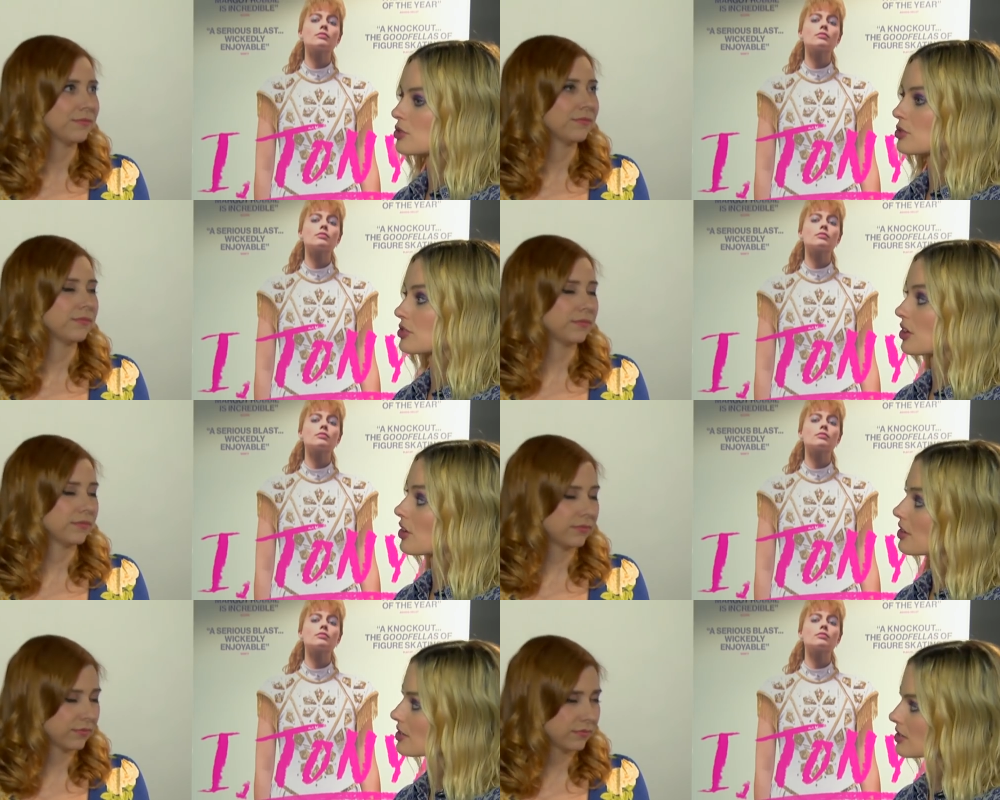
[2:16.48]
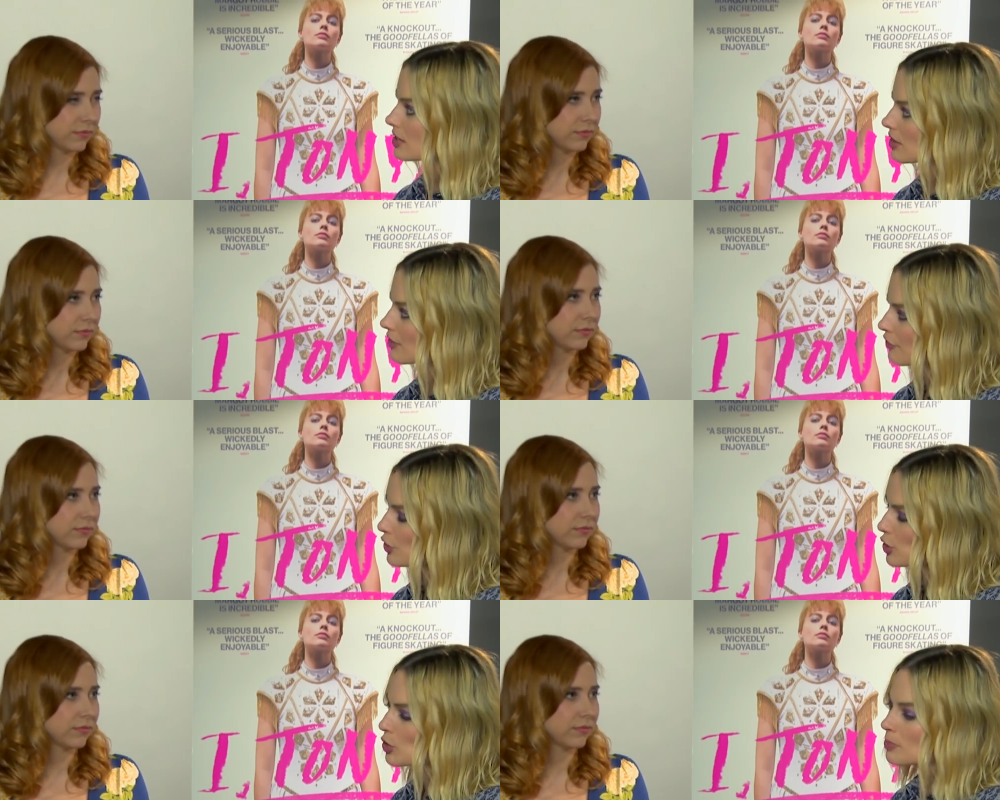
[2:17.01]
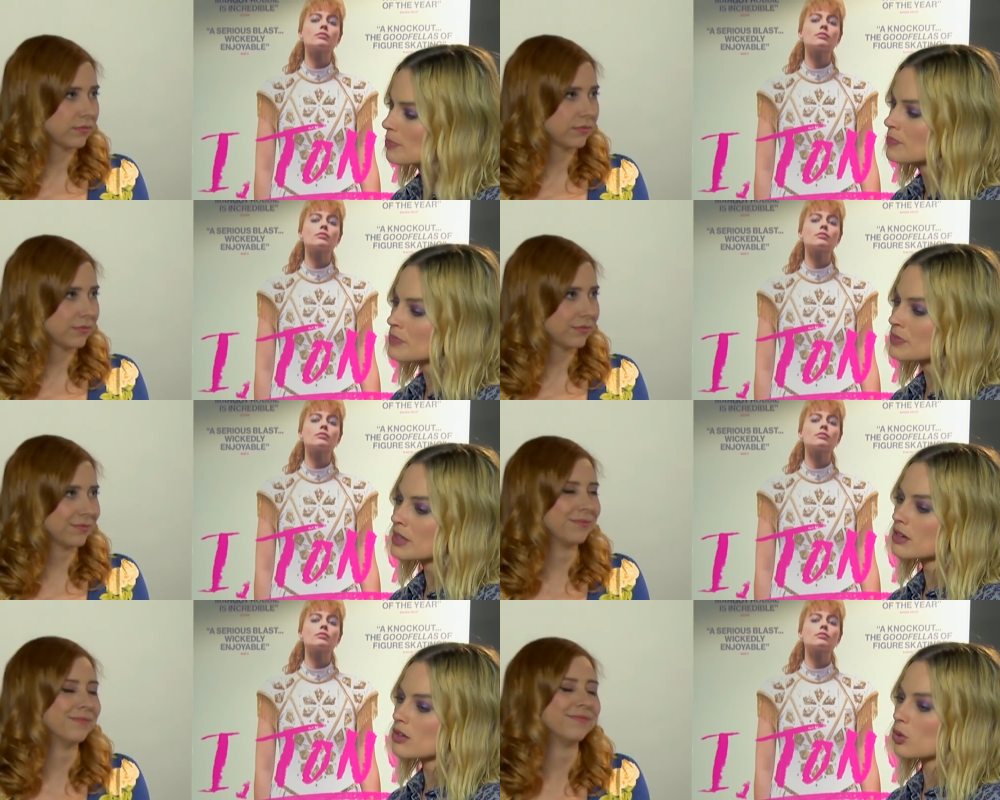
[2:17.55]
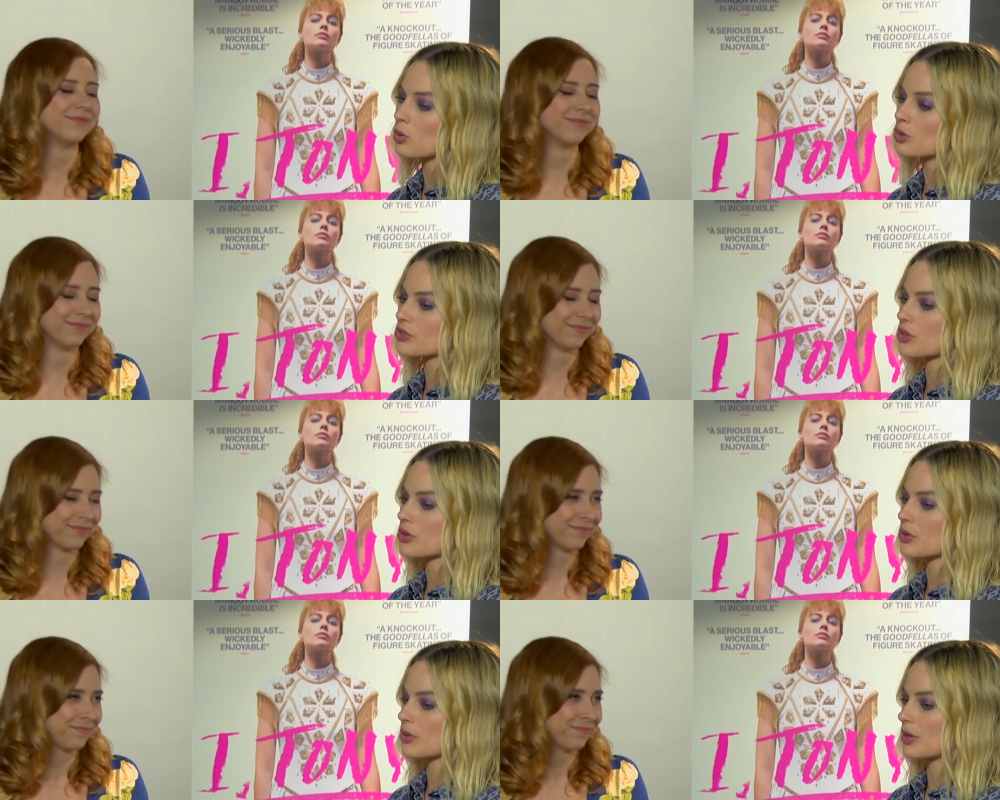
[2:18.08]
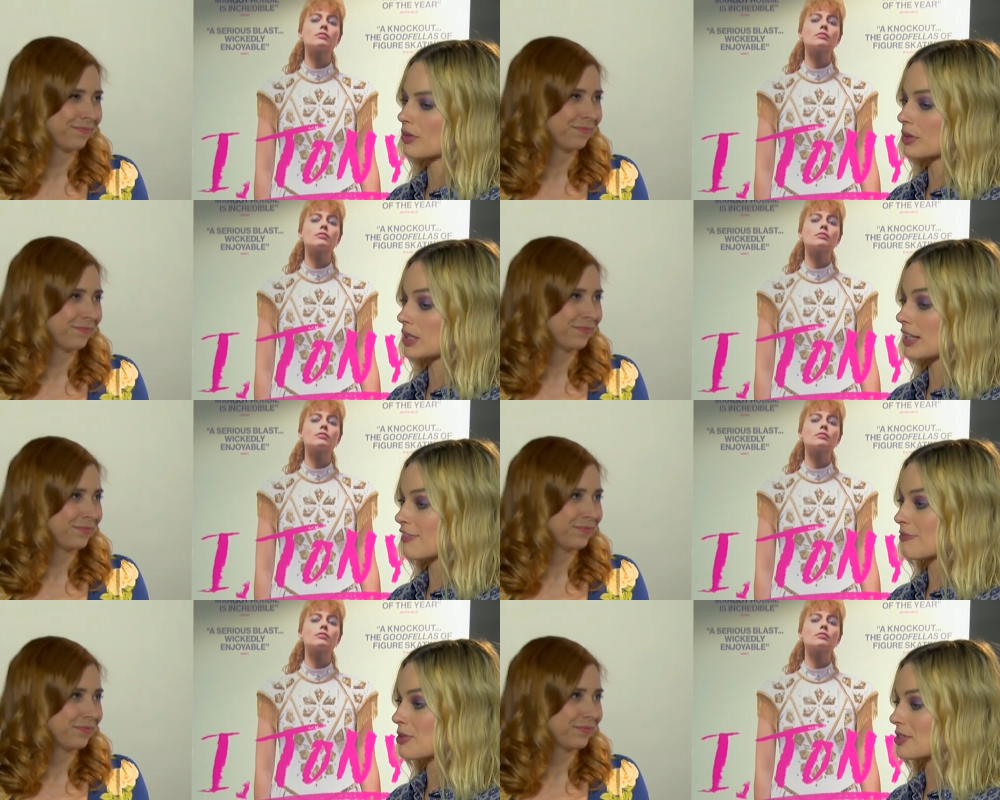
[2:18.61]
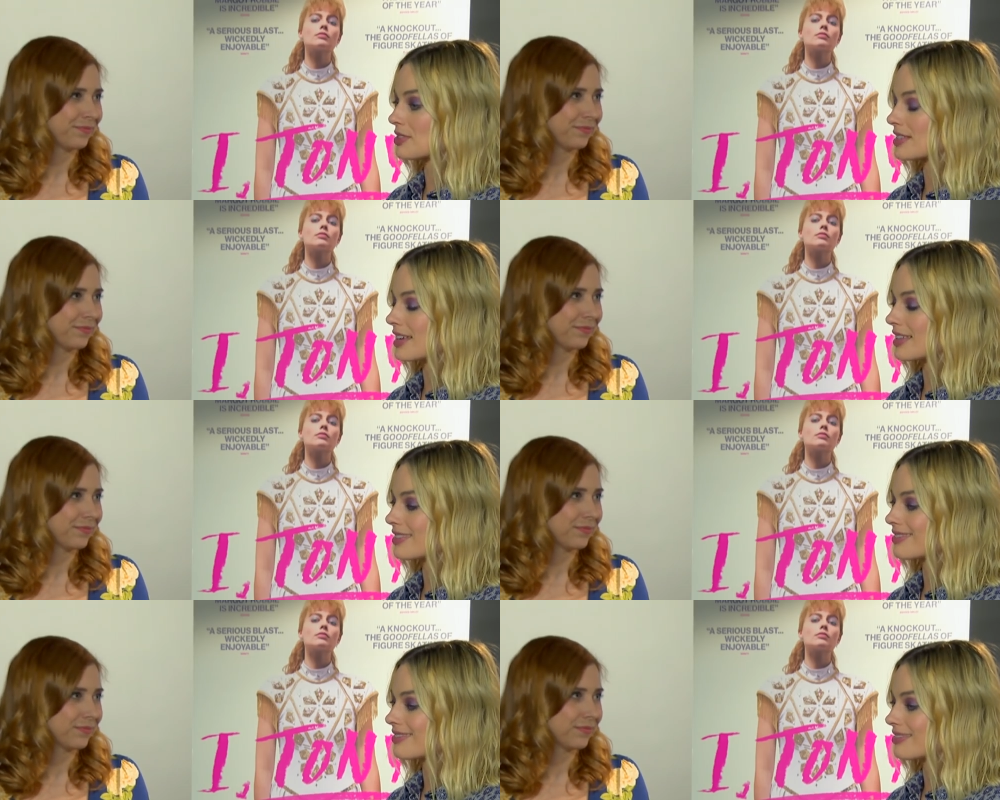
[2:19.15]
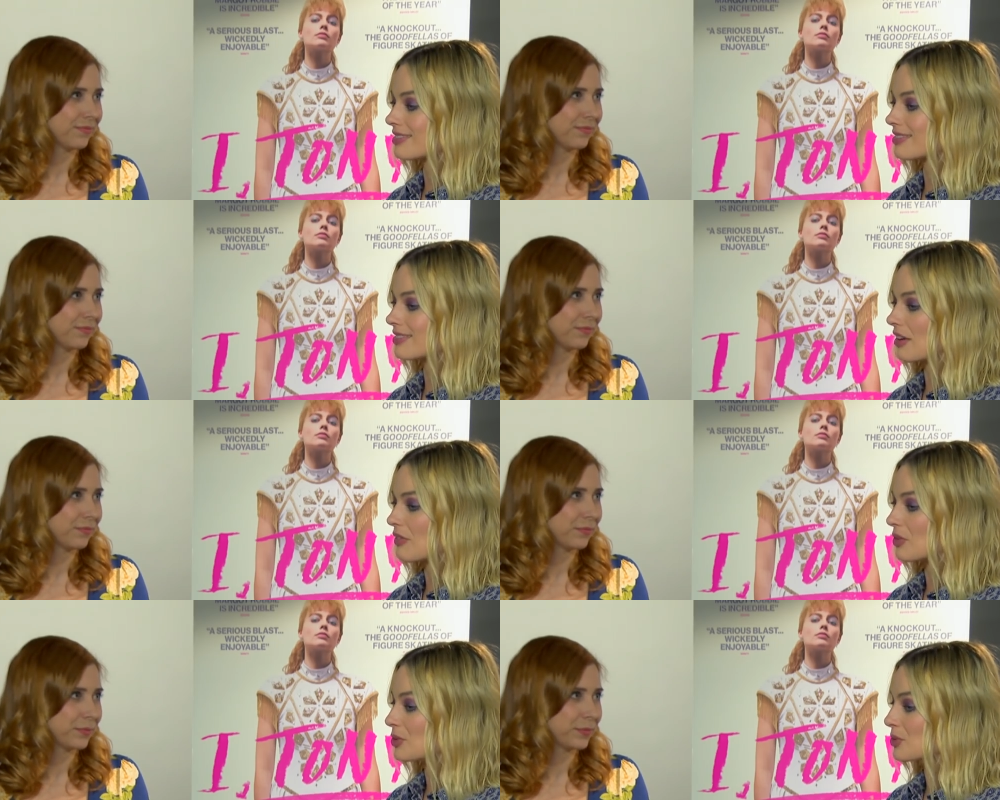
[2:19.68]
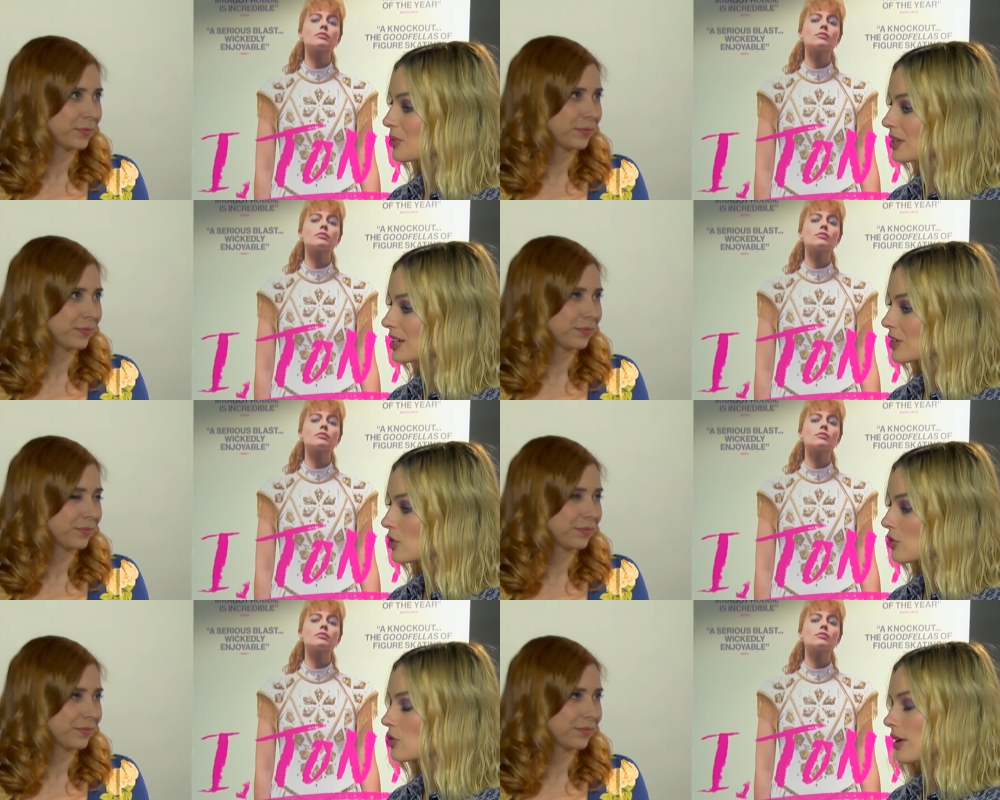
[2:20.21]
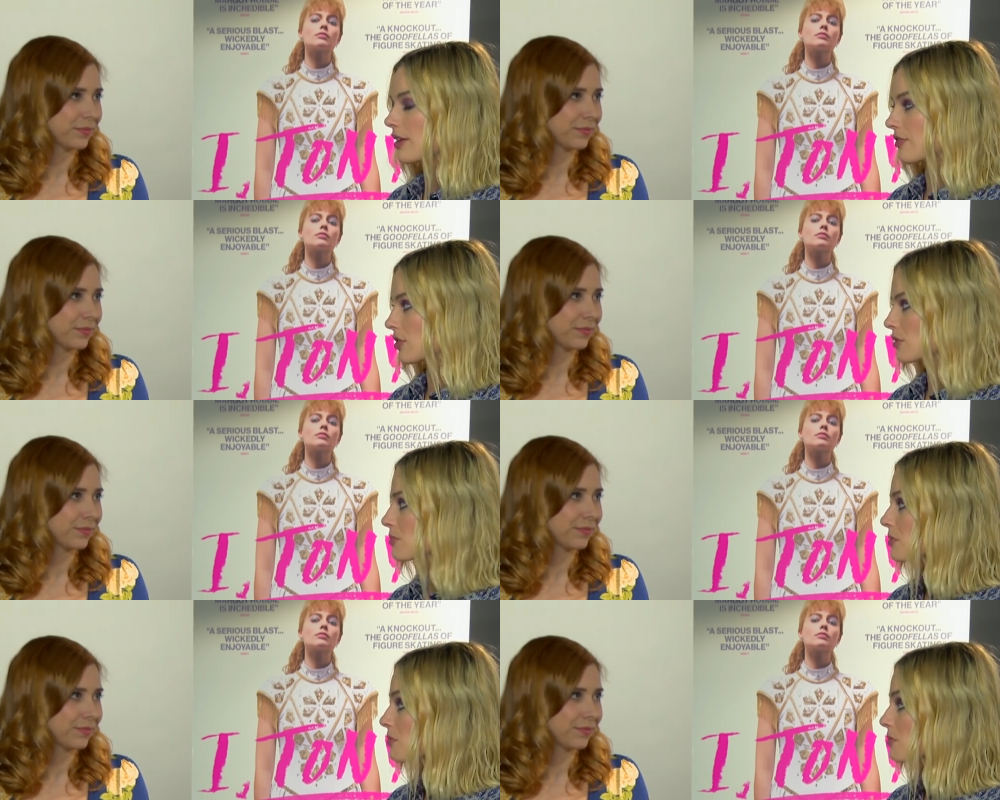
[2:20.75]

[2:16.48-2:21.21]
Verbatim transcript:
Speaker 1: and who's going to see the film. Also, a real life person that everyone already, not everyone,